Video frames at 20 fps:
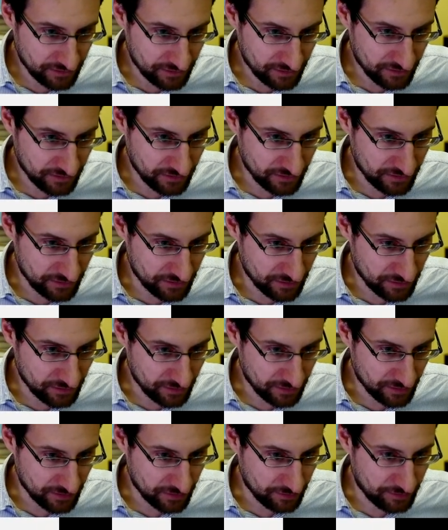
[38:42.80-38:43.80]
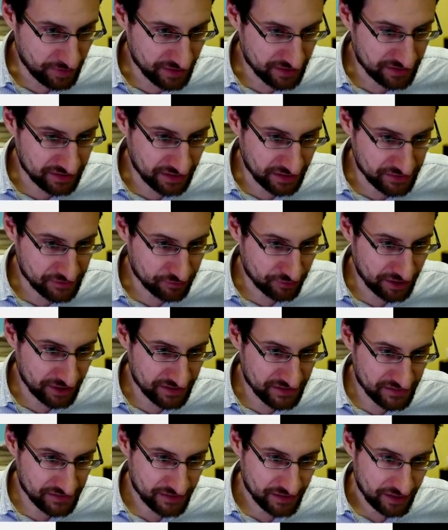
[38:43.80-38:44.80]
Big Dice
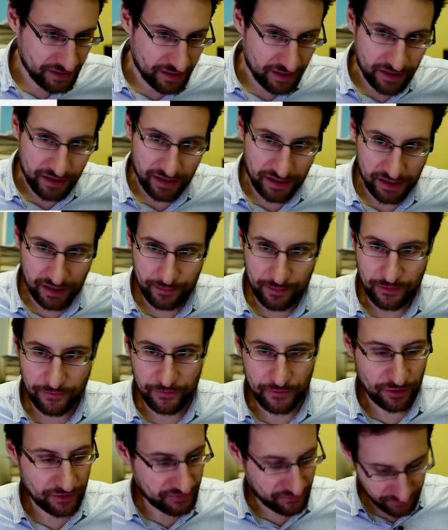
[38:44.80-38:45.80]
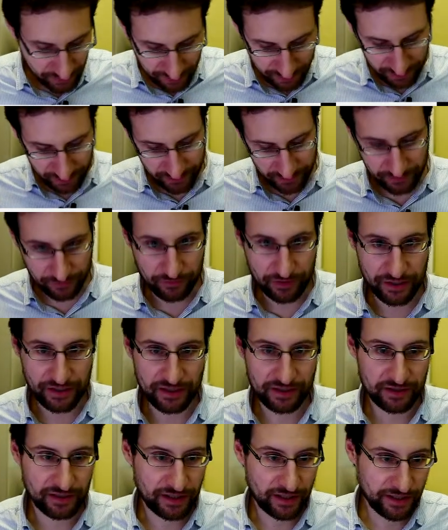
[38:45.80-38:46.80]
writes, of course we are
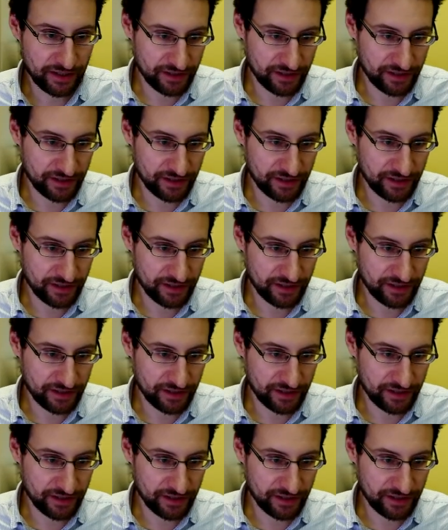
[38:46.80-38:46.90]
running.